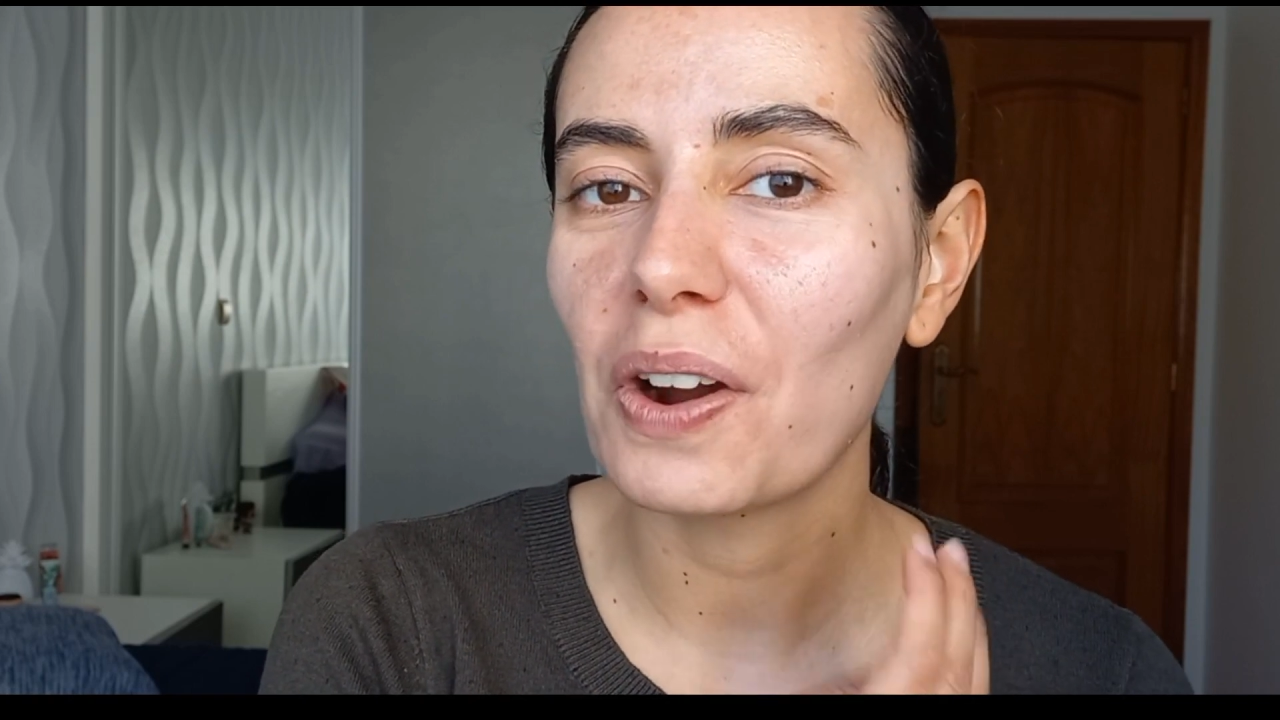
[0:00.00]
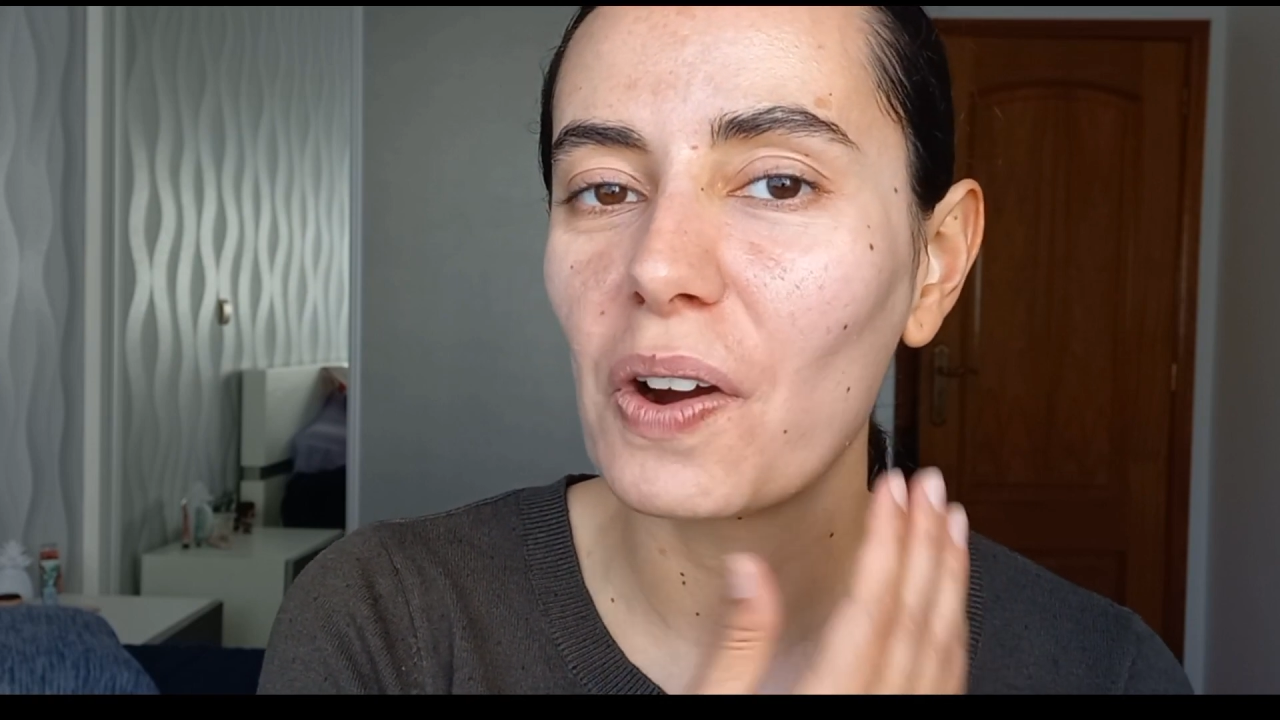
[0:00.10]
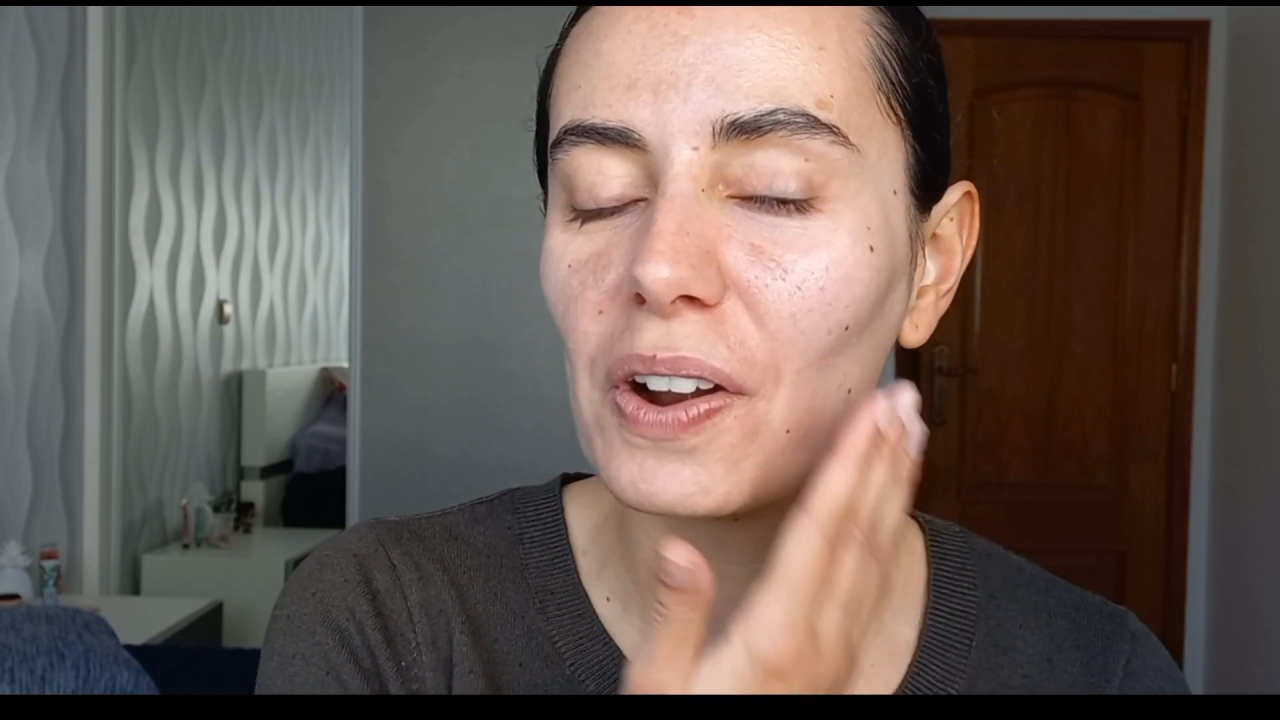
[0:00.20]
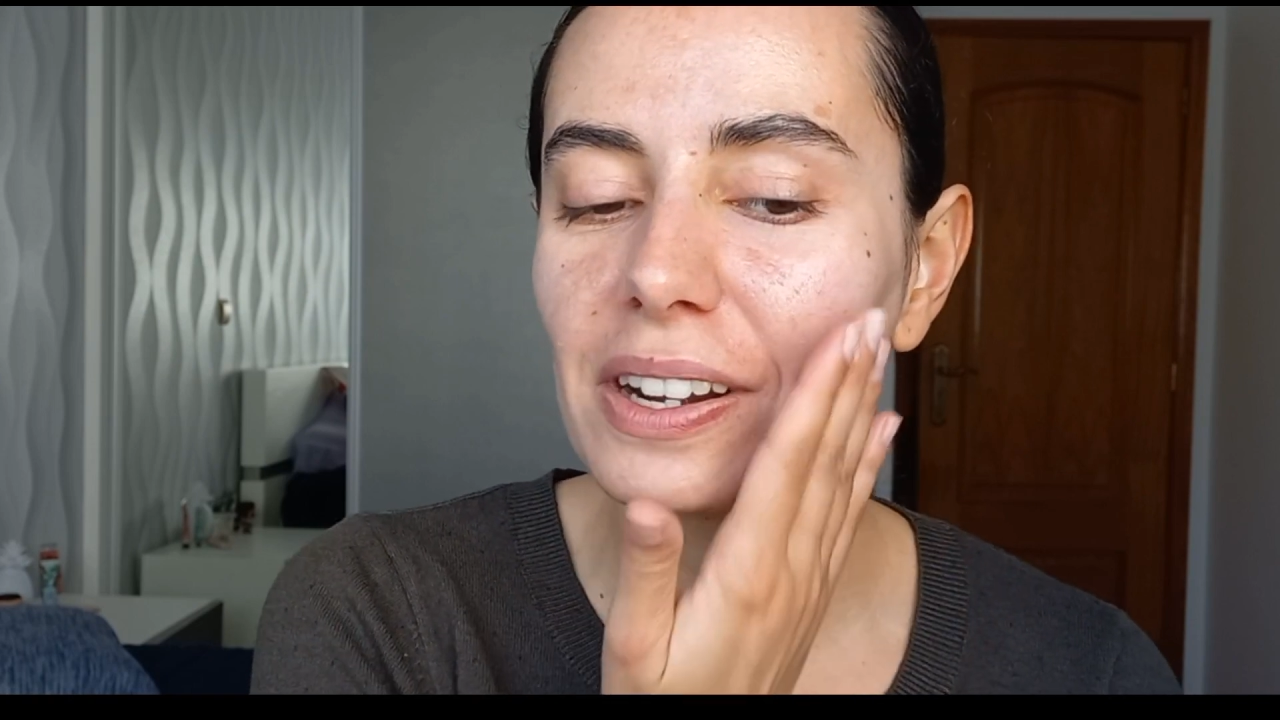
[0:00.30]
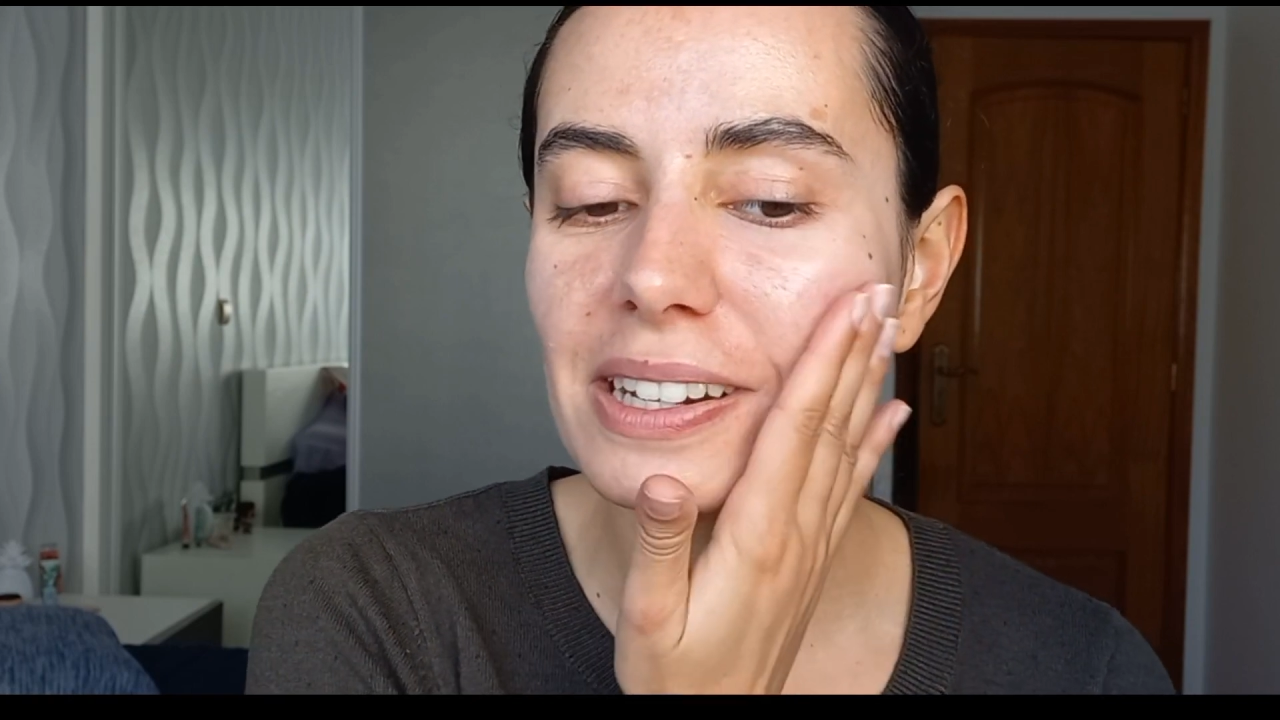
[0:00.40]

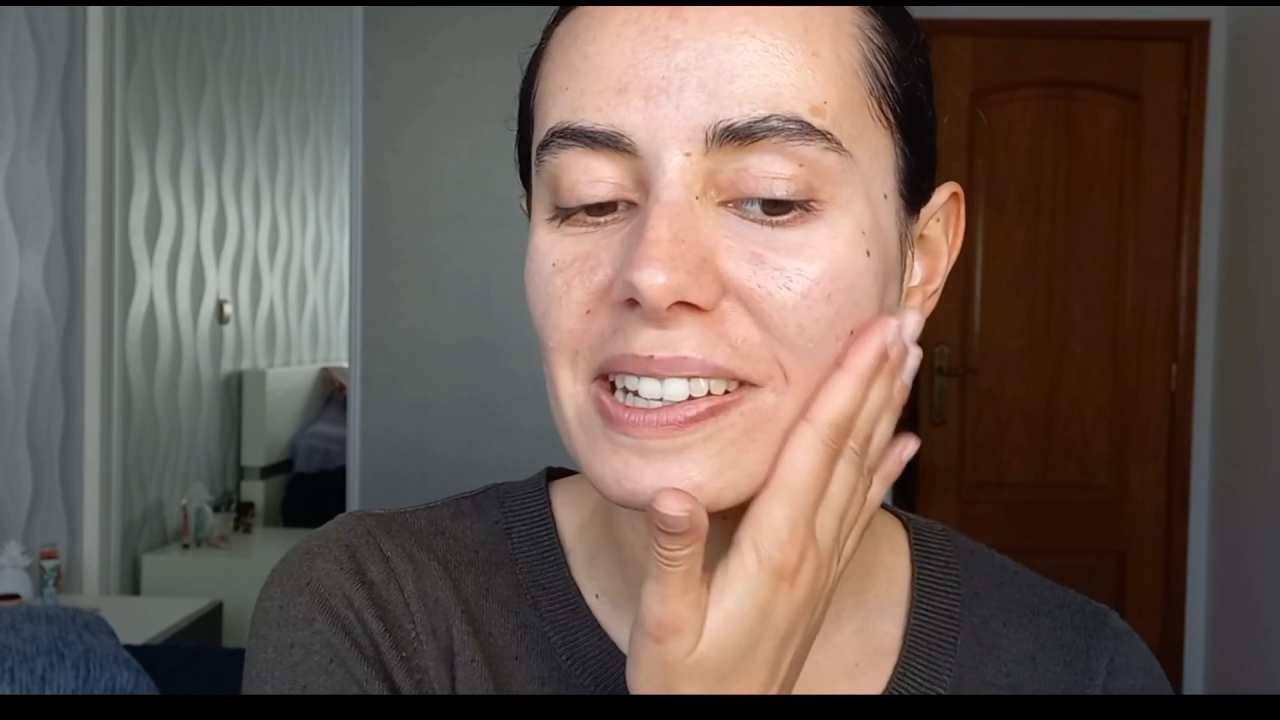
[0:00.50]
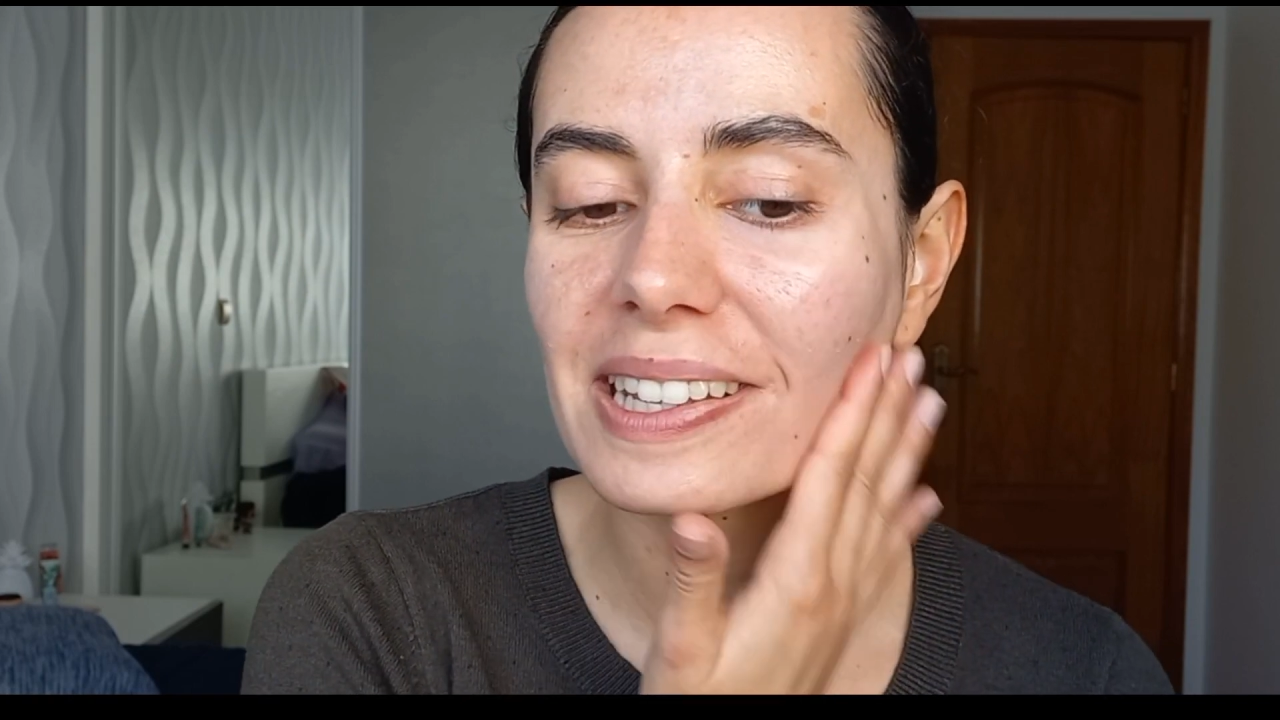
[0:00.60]
on,